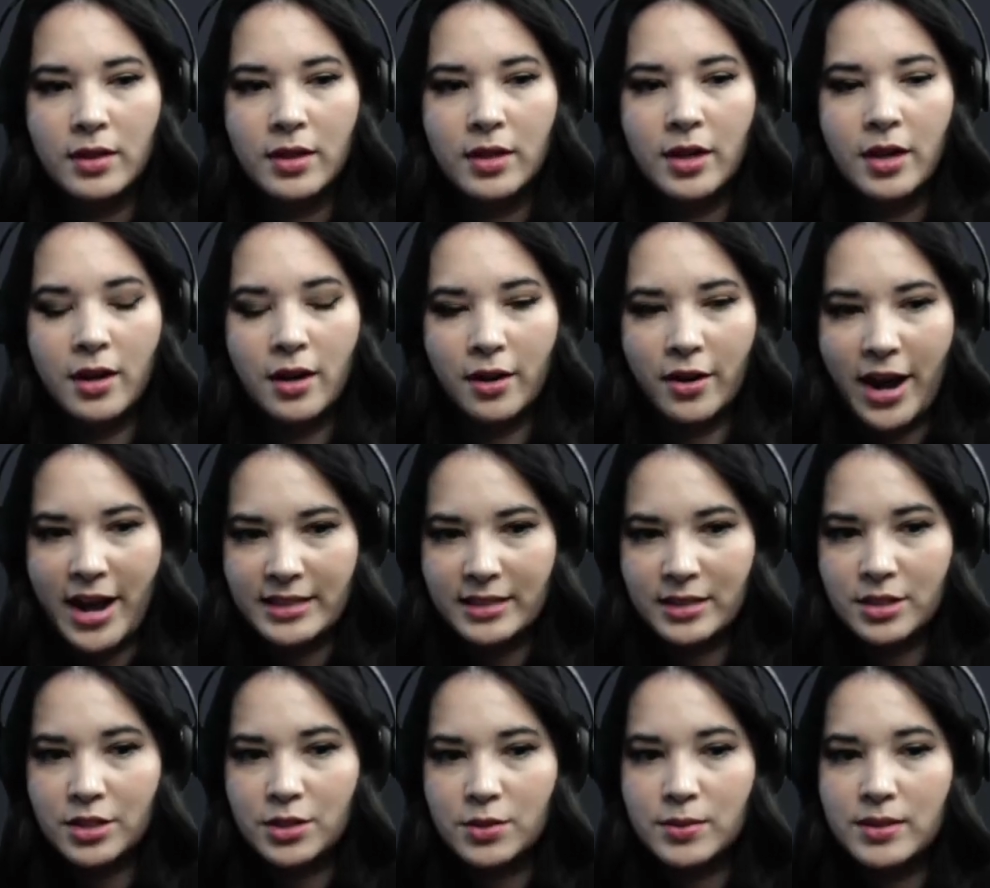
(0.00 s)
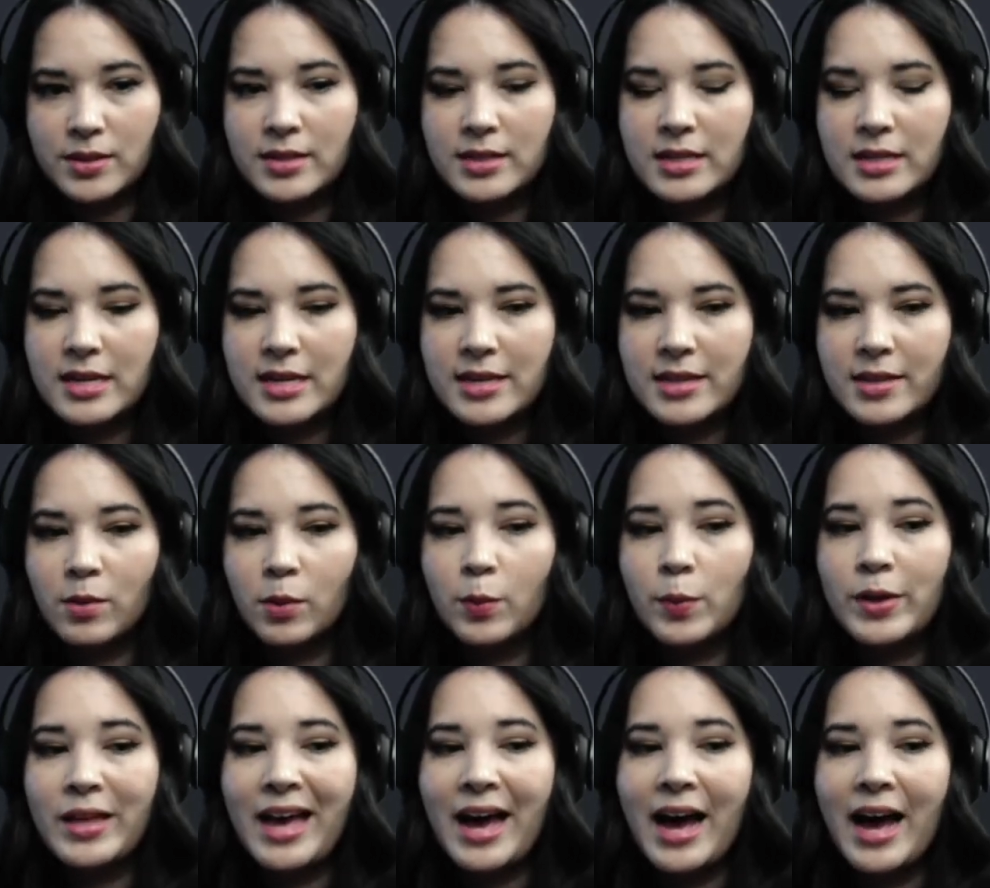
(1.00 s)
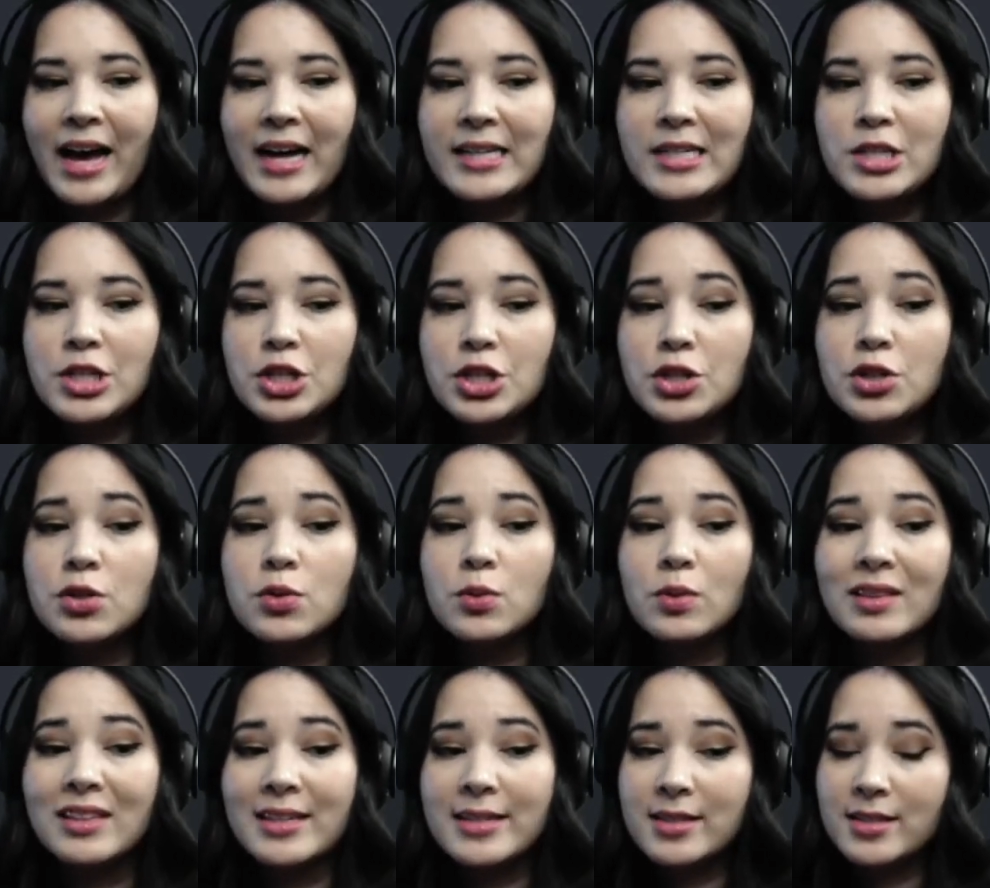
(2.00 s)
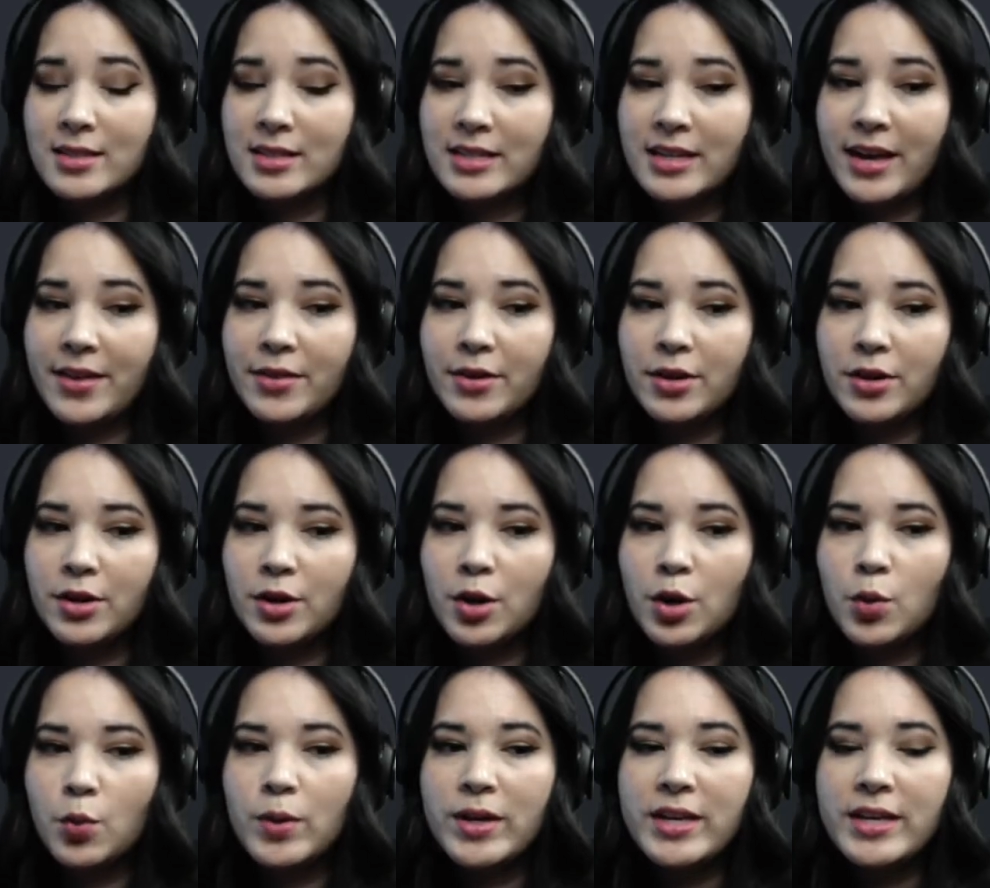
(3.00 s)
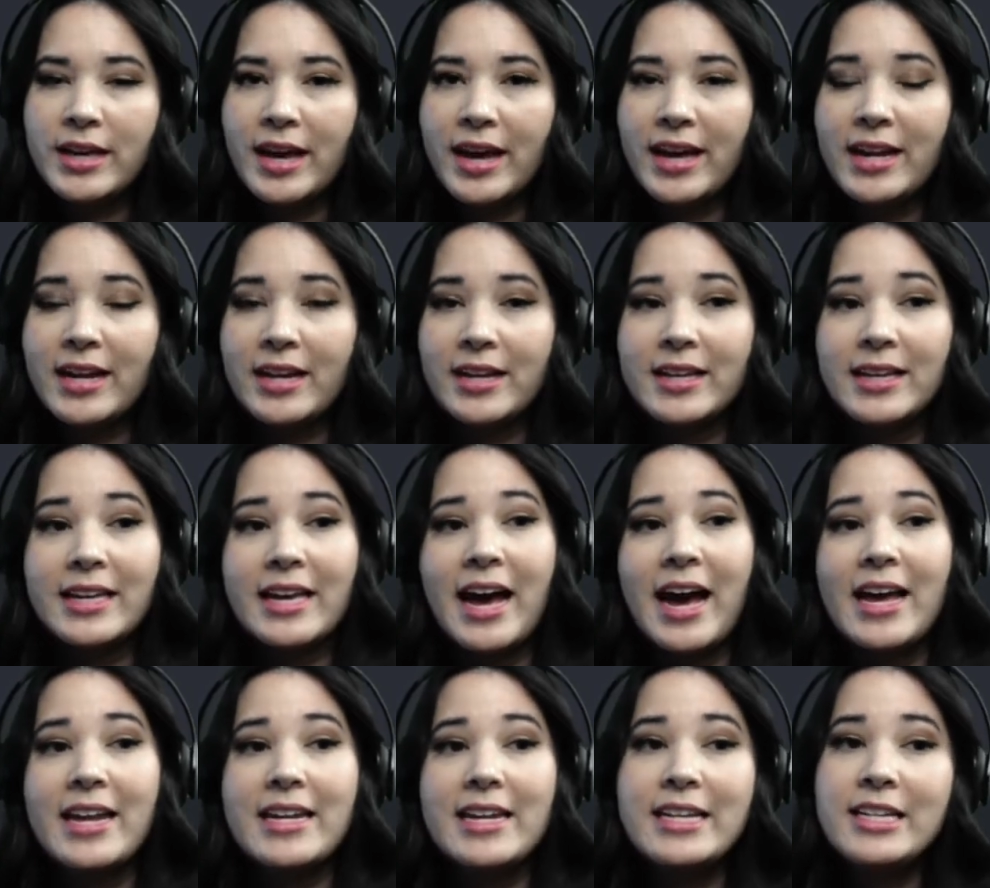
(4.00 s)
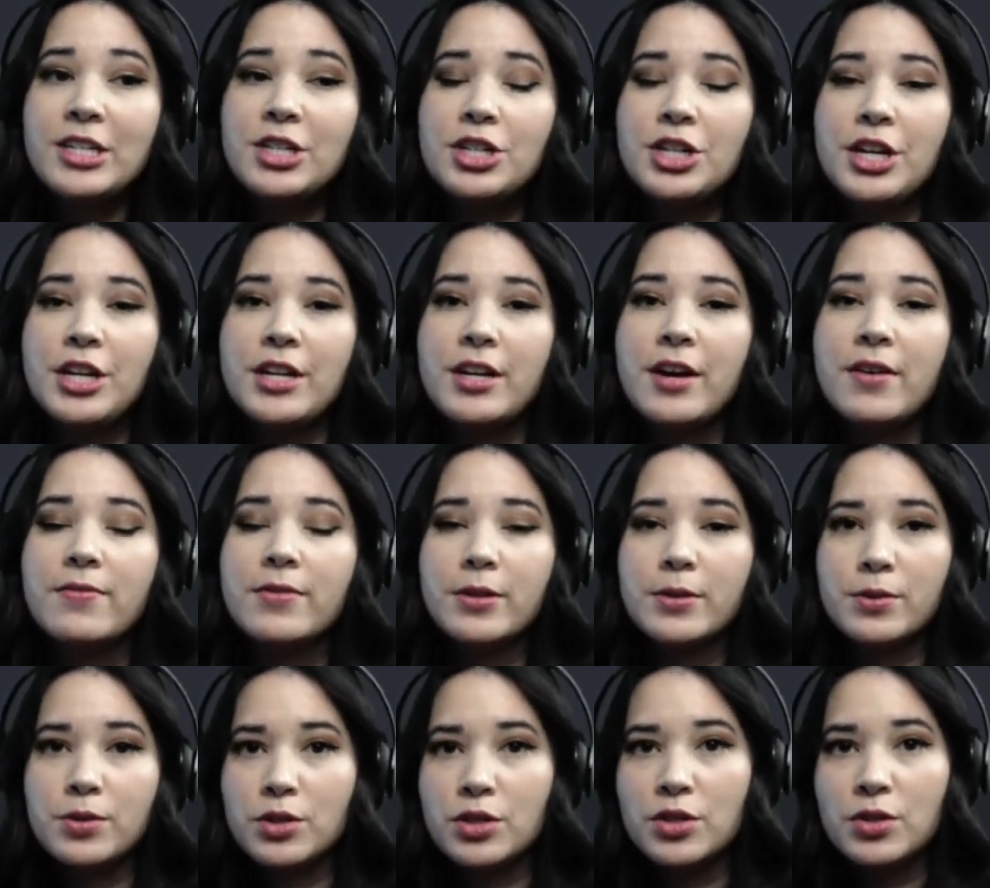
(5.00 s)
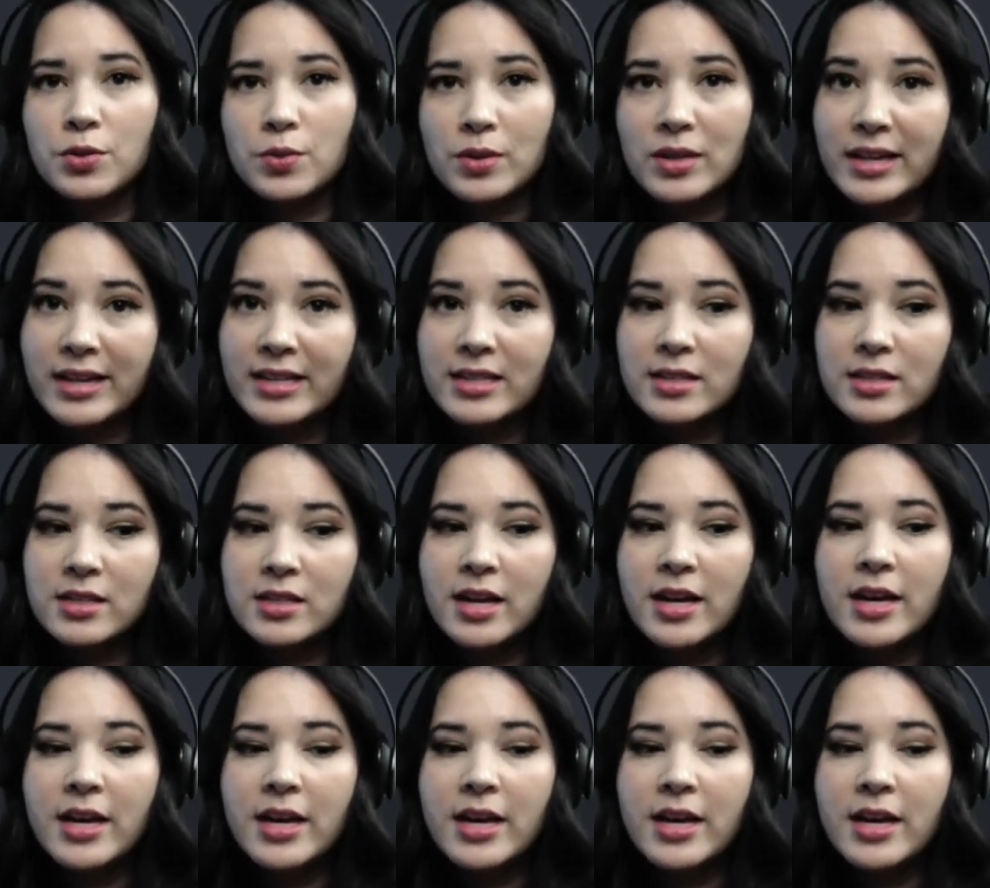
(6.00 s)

All right, so you can see that when we add 2 lists together, we get a concatenation of those 2 lists.